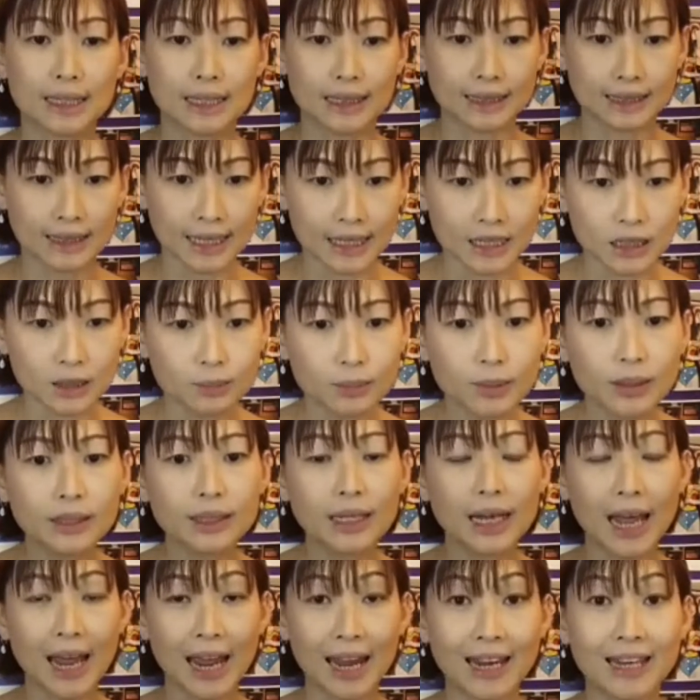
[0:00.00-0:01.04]
Assessment
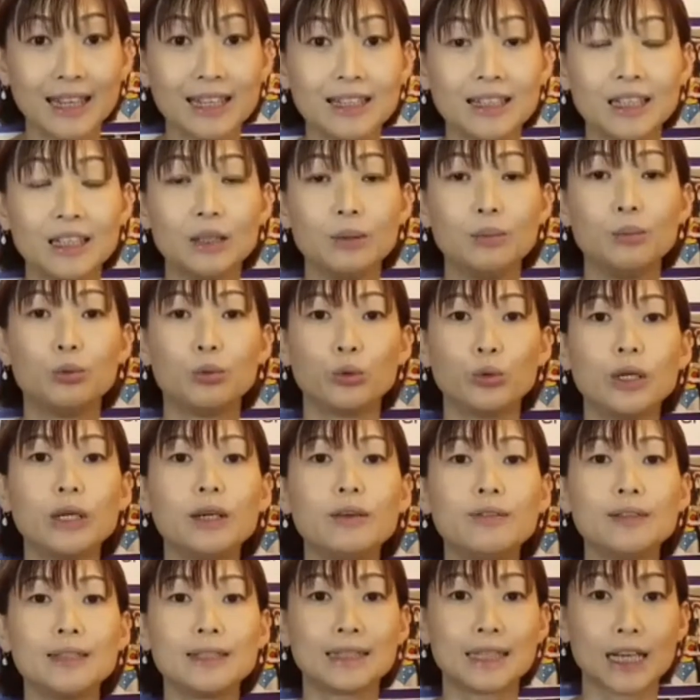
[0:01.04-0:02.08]
and Debrief
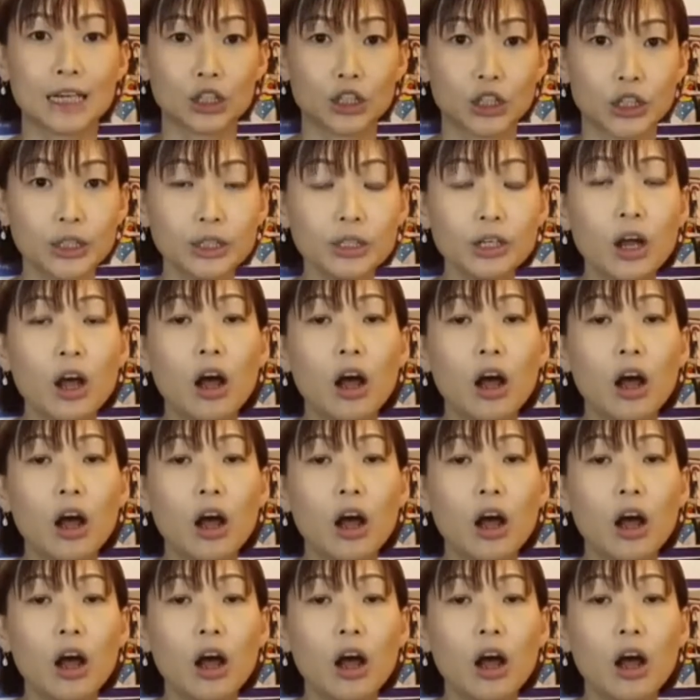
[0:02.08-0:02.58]
session